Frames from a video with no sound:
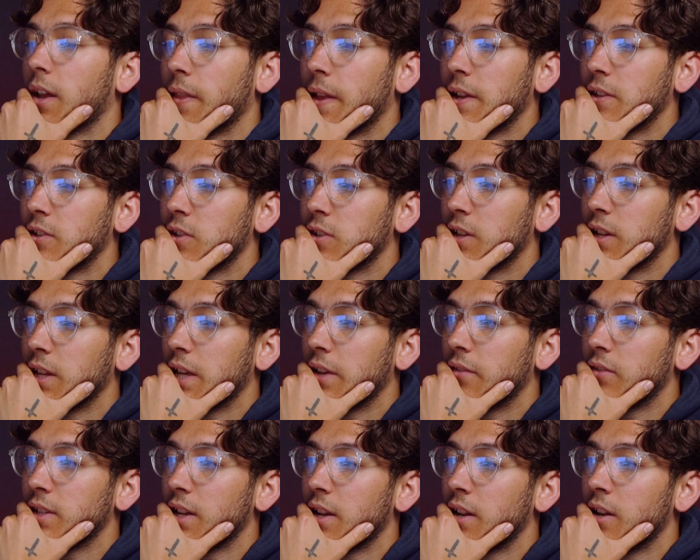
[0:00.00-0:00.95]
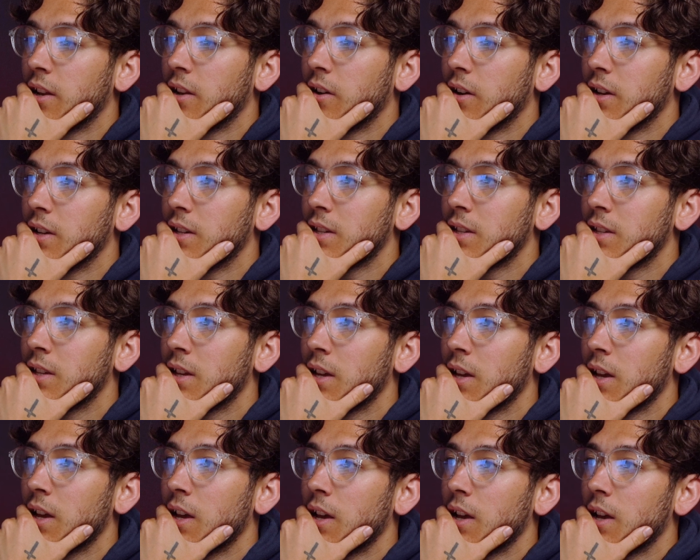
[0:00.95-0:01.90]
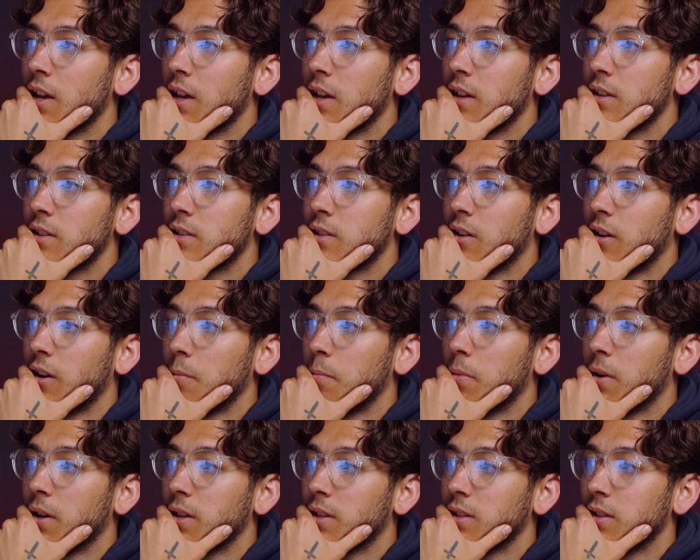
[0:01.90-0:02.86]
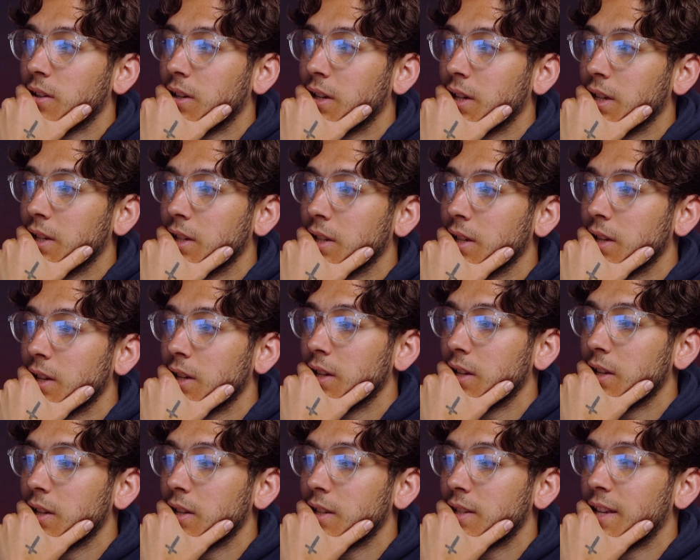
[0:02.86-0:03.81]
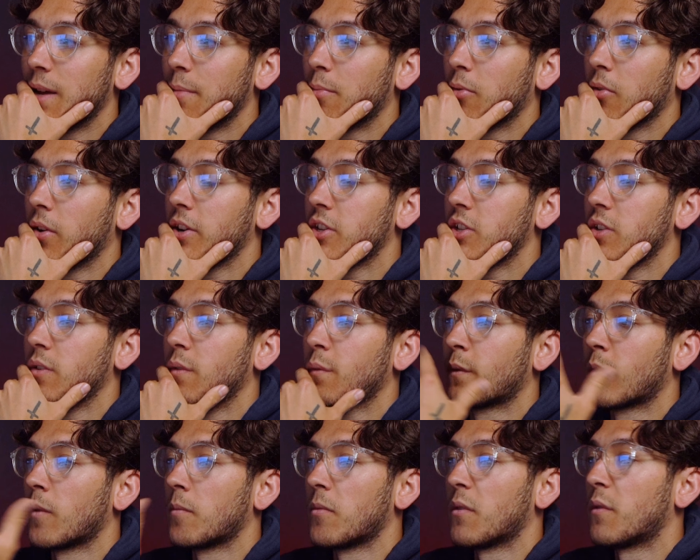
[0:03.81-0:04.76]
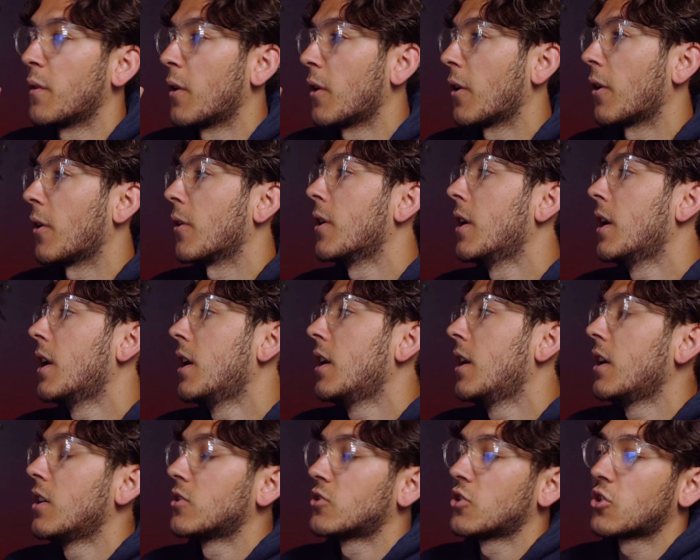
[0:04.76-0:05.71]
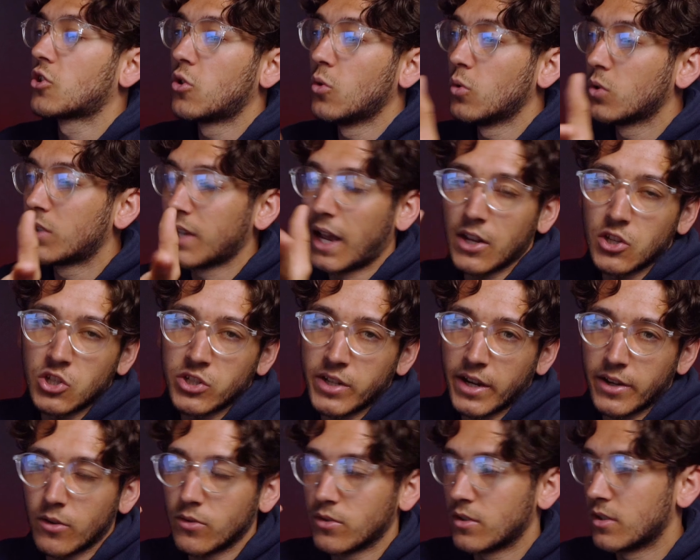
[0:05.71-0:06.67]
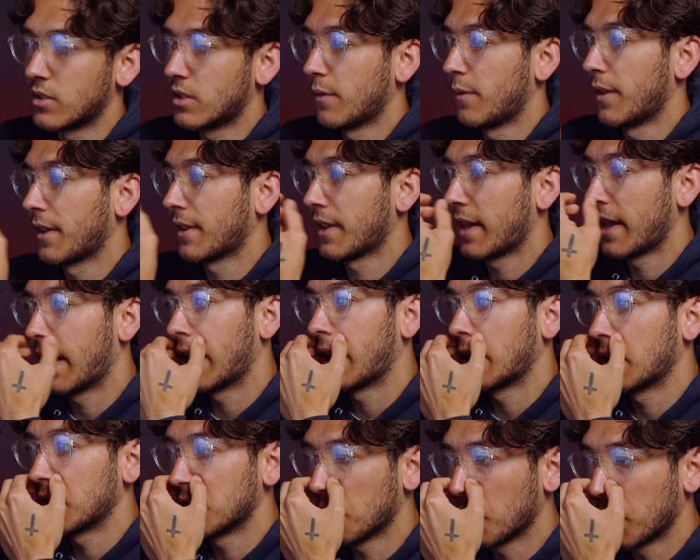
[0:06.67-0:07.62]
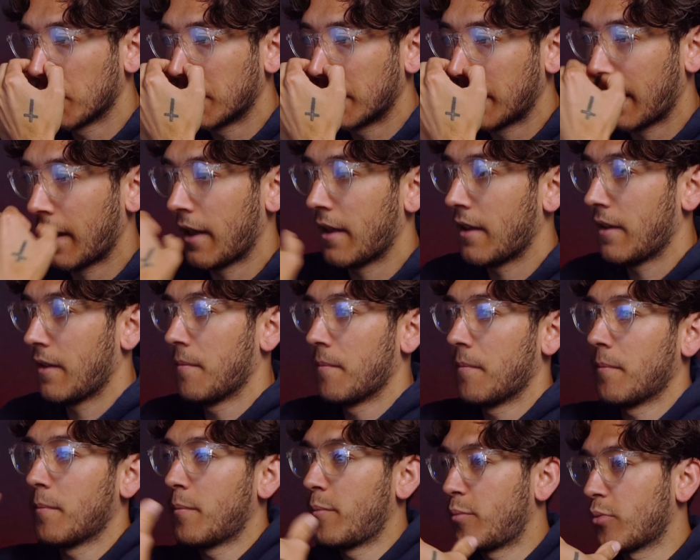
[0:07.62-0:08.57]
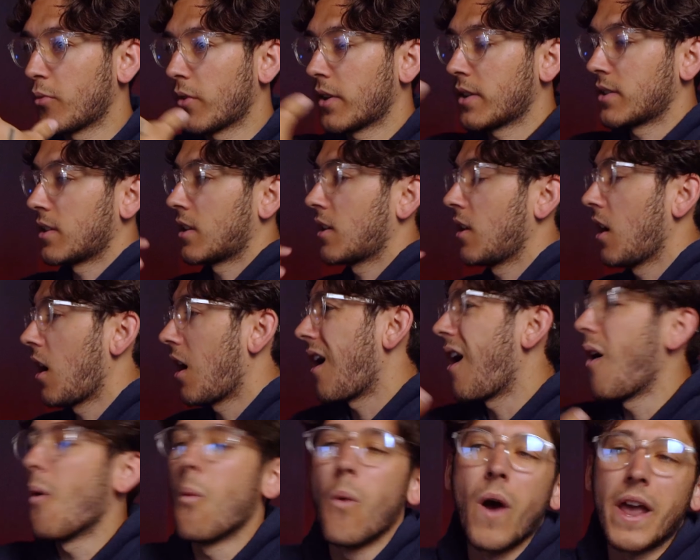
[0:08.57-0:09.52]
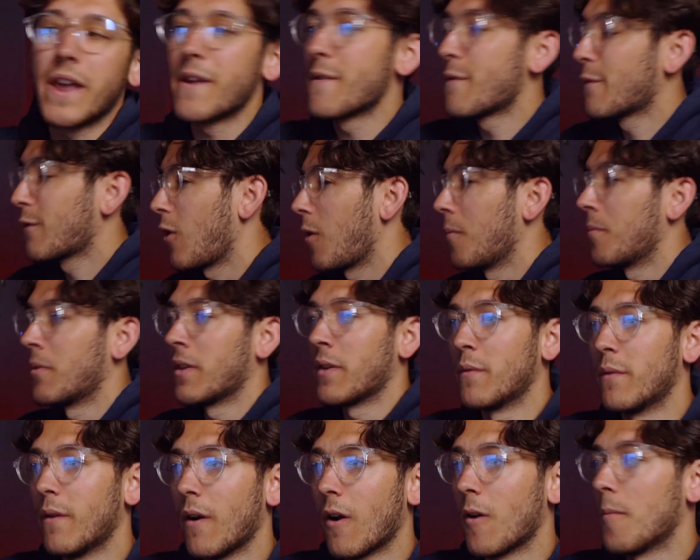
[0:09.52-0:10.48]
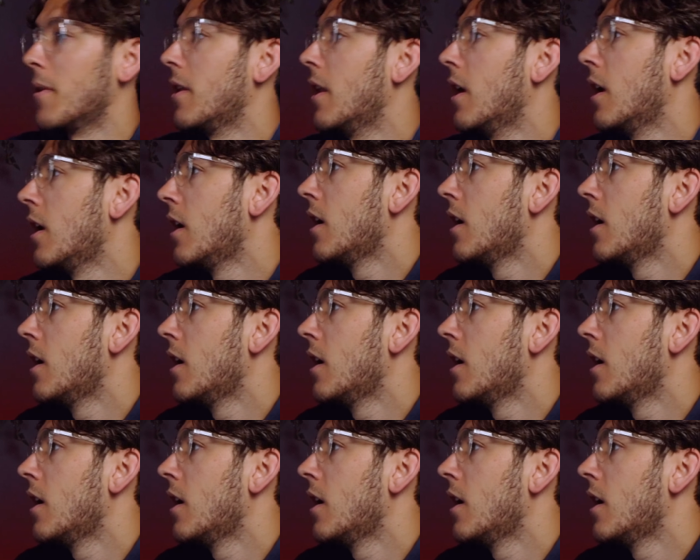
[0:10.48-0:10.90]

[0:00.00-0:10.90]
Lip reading: and that's just gonna give us that nice side-by-side separation from the photo. It's just cool to add shadows and stuff like that in because it really brings the car away from the environment.